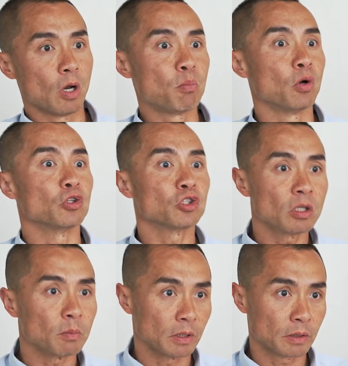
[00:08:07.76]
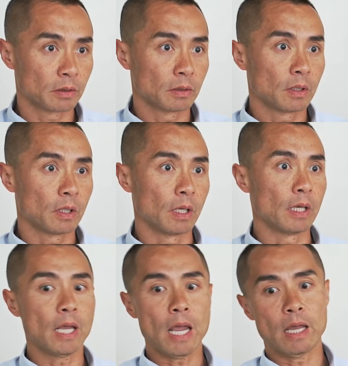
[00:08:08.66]
per shipment.
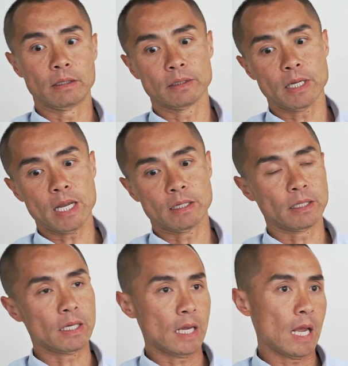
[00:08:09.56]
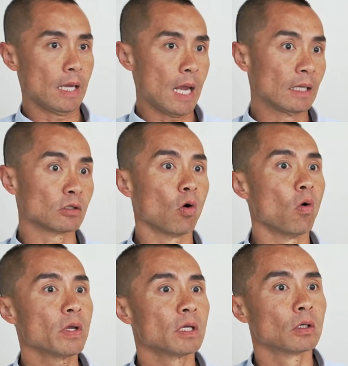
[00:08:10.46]
And it's
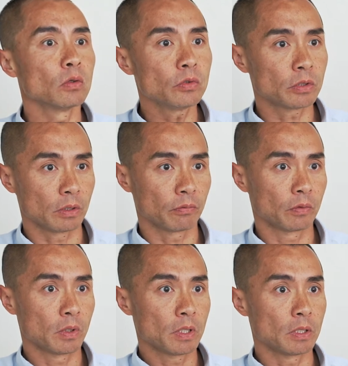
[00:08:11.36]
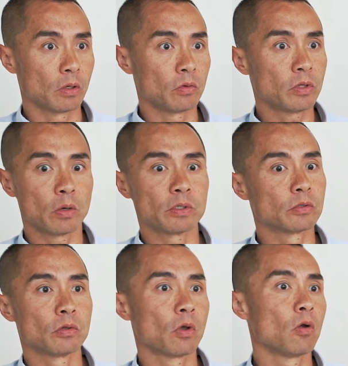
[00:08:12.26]
all inclusive. There is
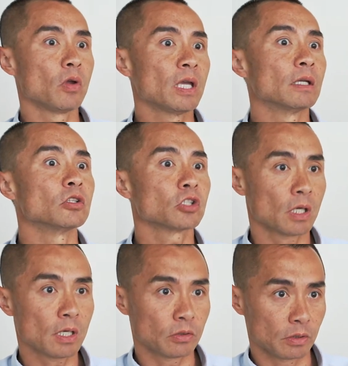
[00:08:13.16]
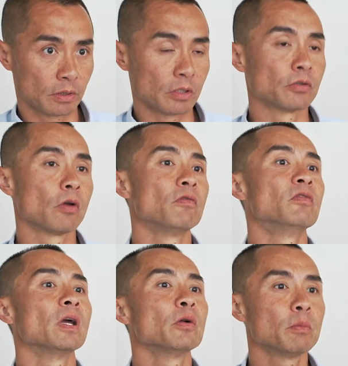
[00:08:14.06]
no hidden charges. There's no
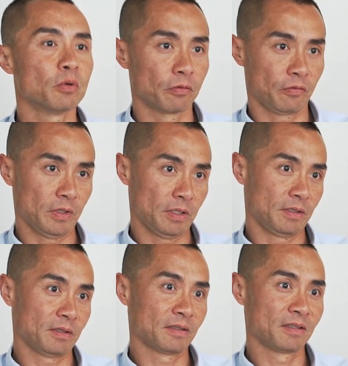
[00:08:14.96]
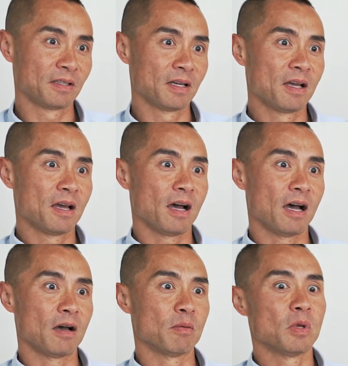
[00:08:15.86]
variable fees.
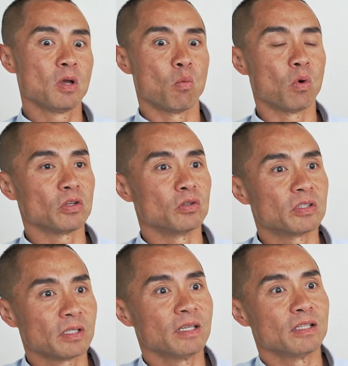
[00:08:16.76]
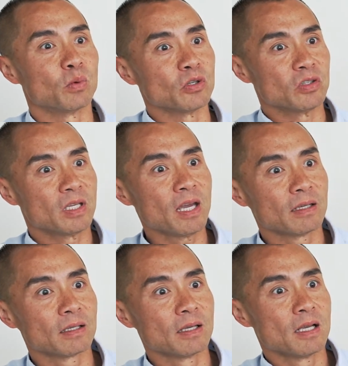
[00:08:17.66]
What you see is what you
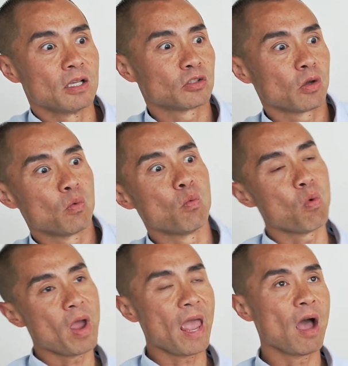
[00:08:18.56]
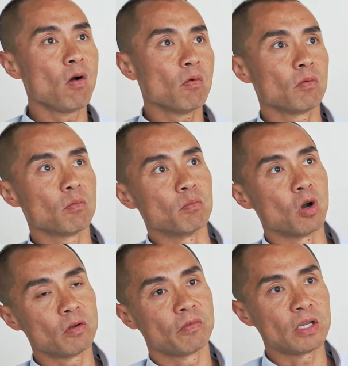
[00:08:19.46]
get. So our
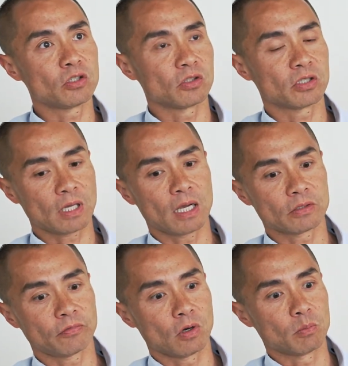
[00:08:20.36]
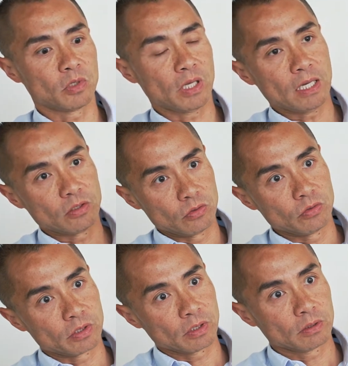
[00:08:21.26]
motivation starts from the end user.